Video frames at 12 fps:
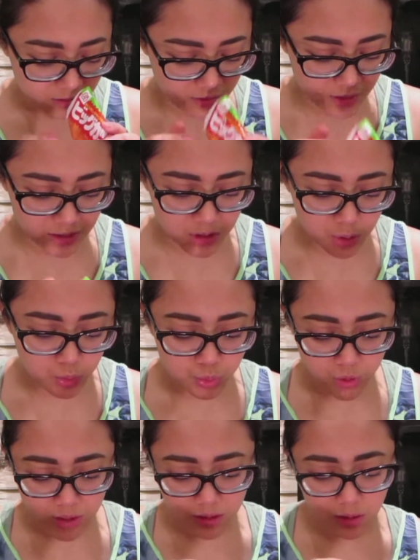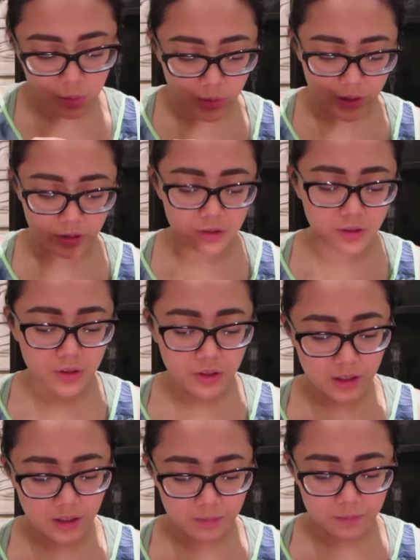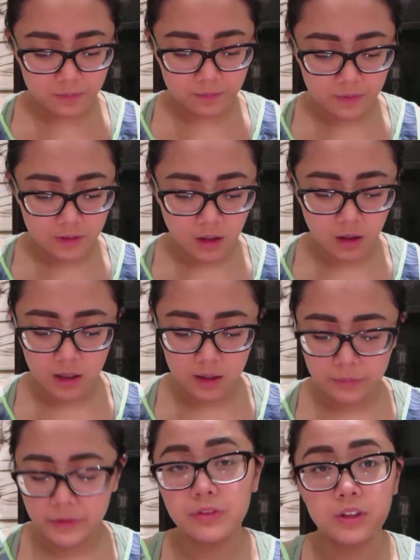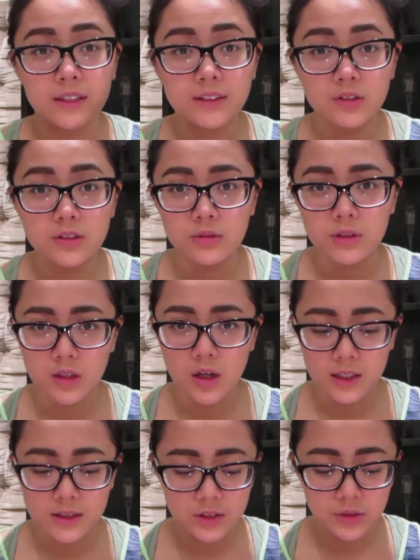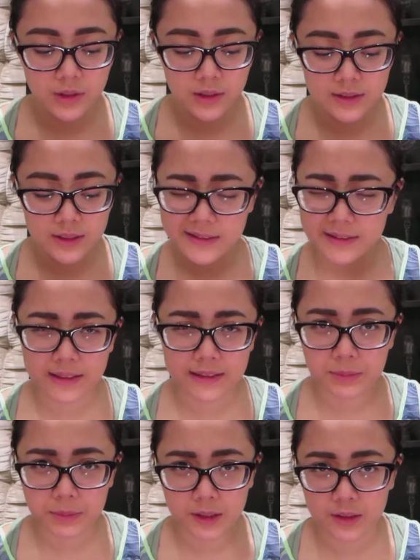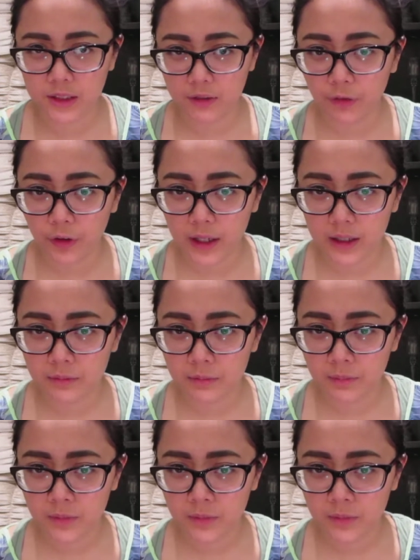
This is really weird looking. If you guys don't know what Katsu is, it's like something deep fried.